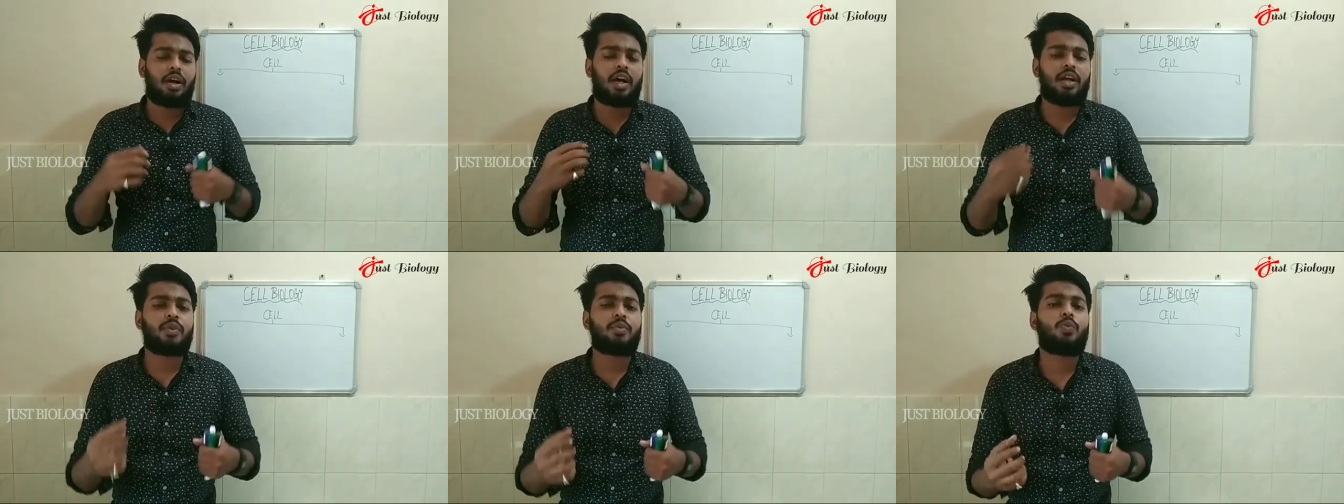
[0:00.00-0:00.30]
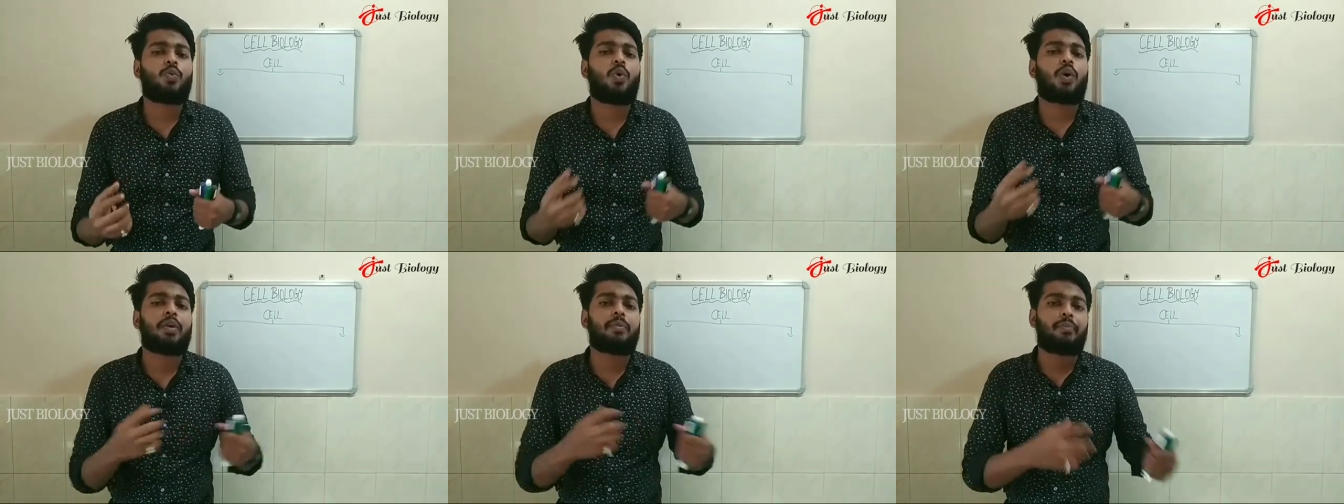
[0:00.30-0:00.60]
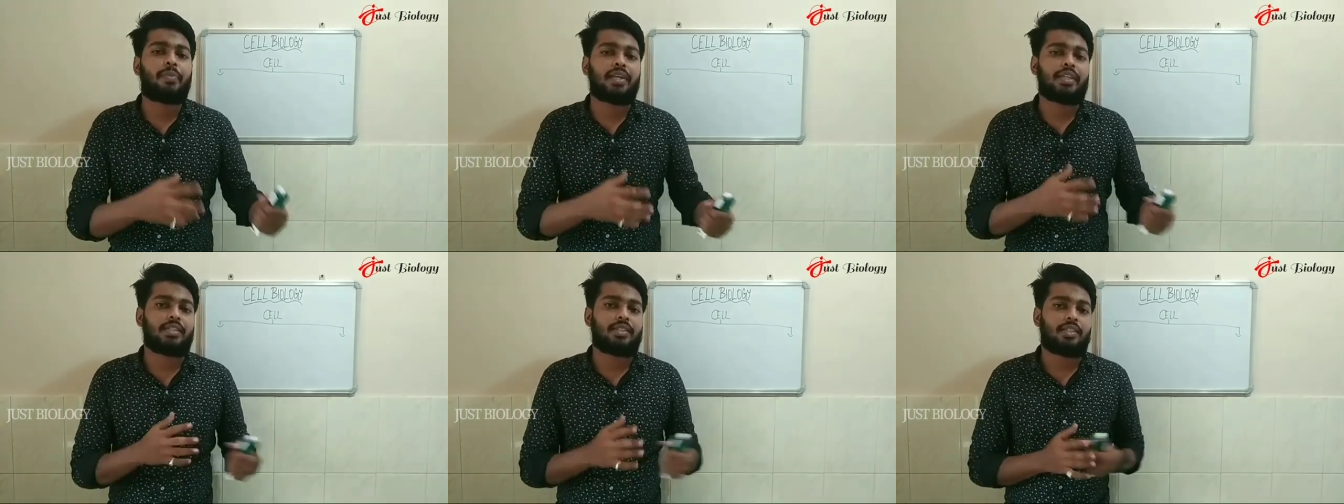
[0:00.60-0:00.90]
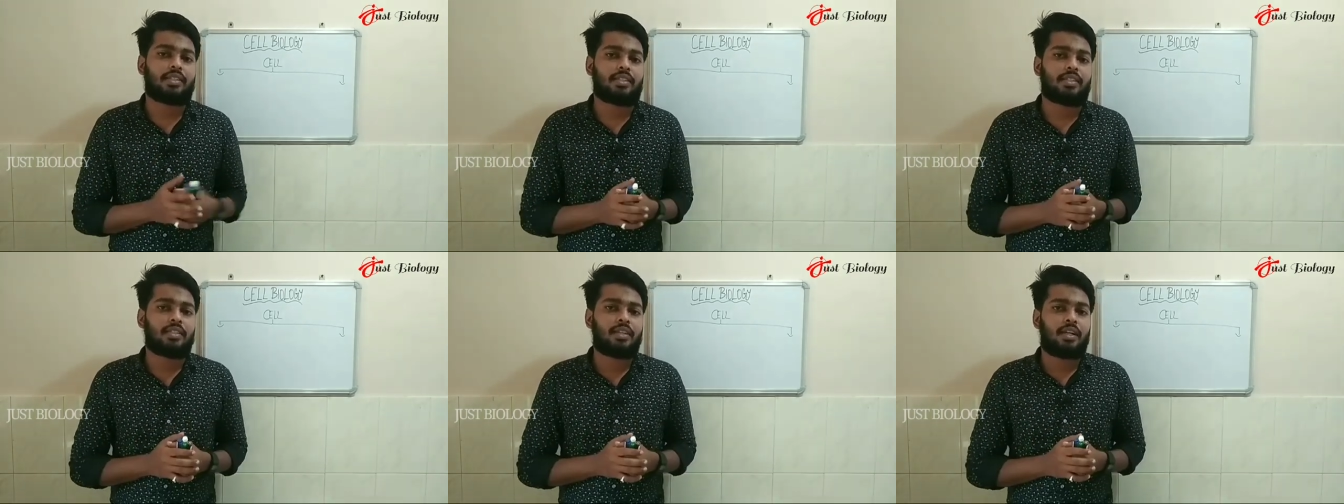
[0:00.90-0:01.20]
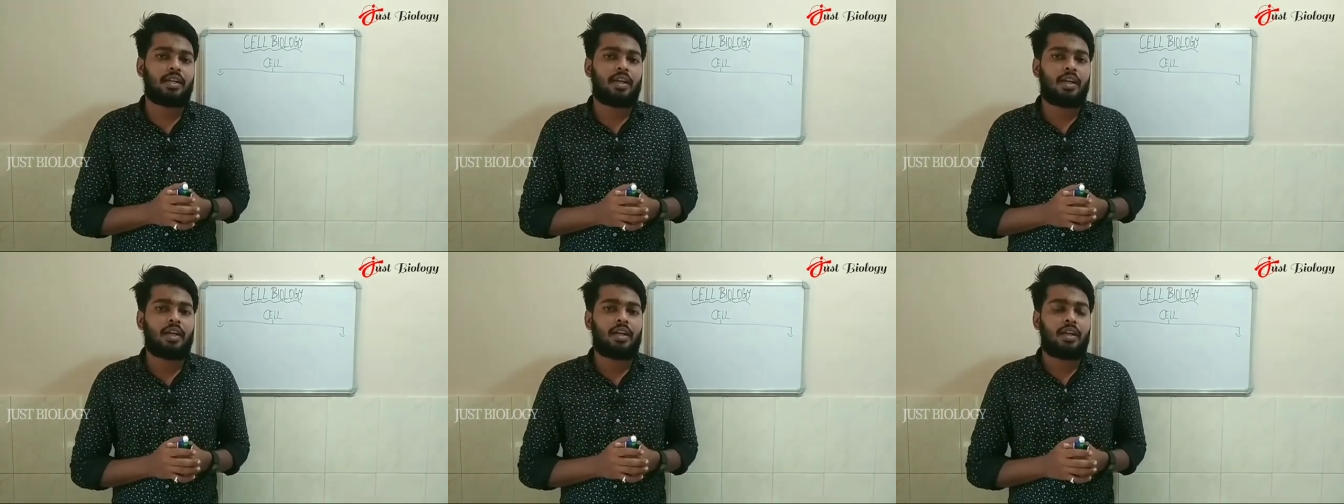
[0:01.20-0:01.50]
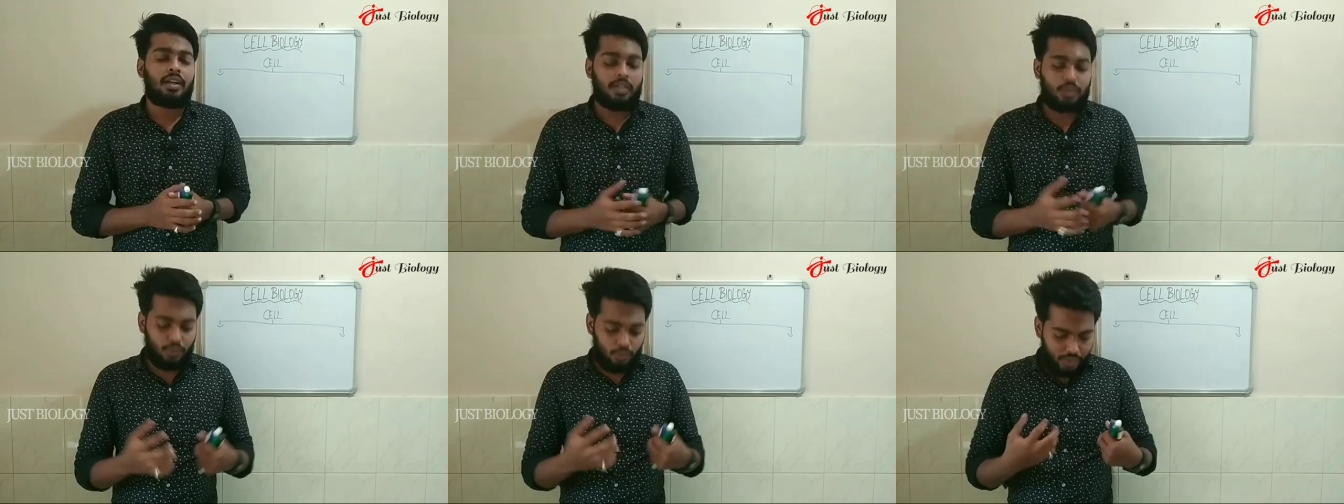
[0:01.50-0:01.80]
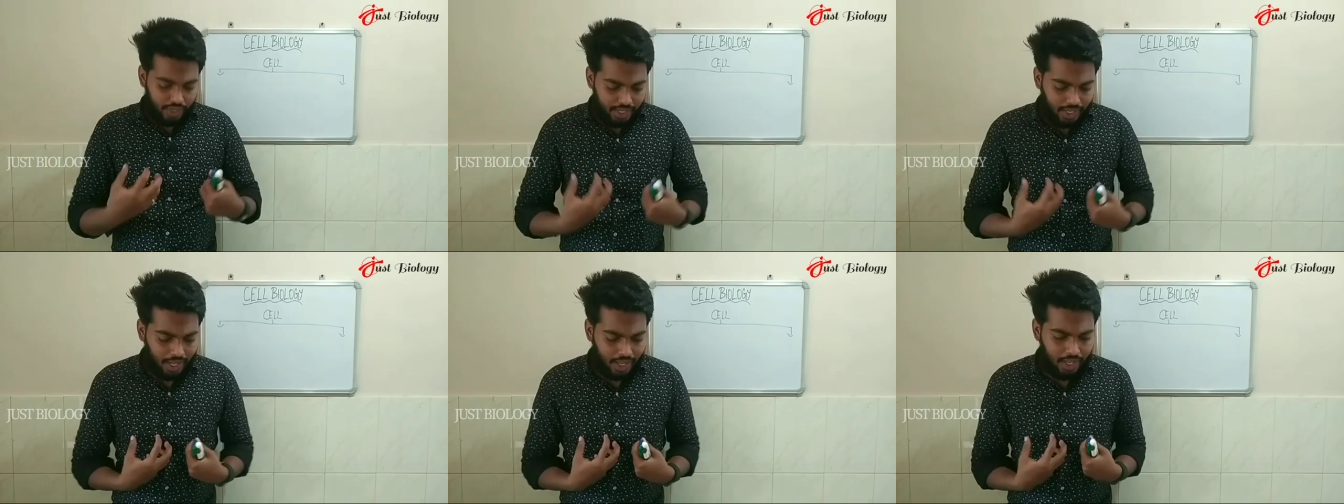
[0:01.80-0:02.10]
At what basis?
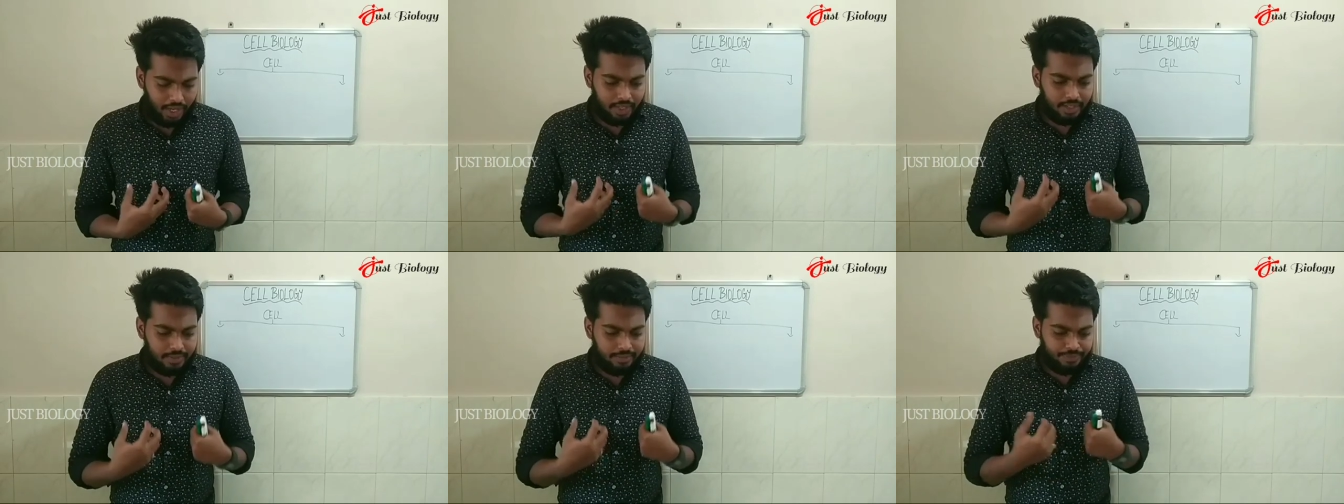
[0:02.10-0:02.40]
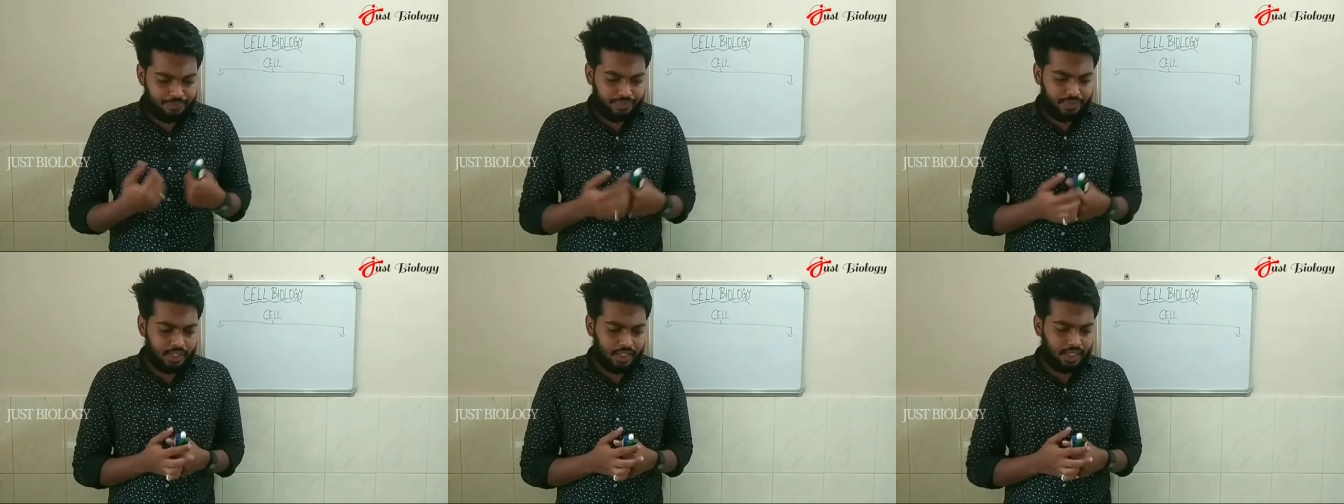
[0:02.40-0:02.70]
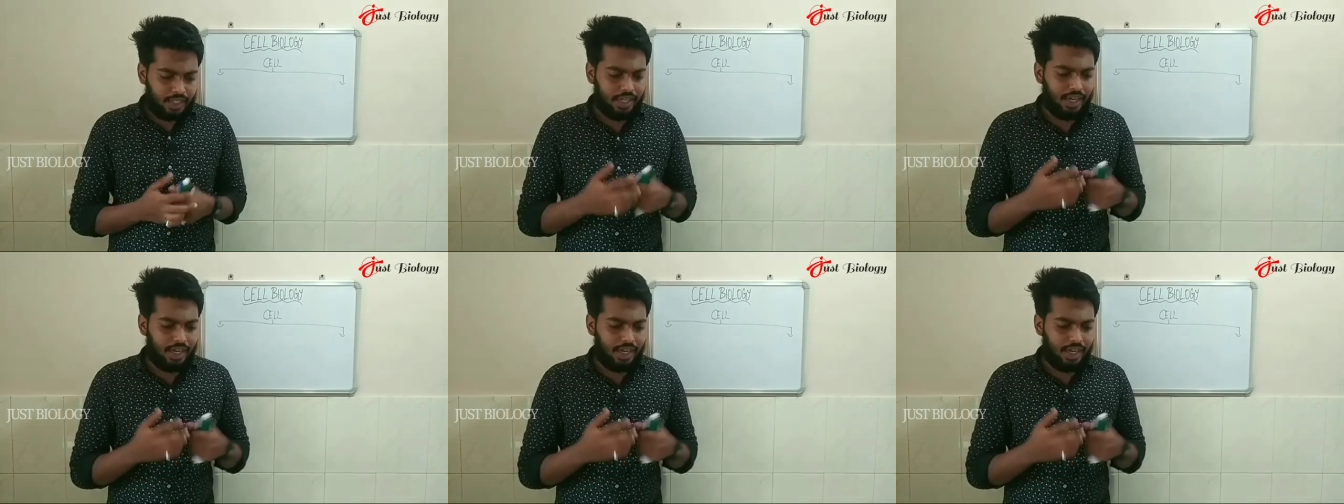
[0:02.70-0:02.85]
We can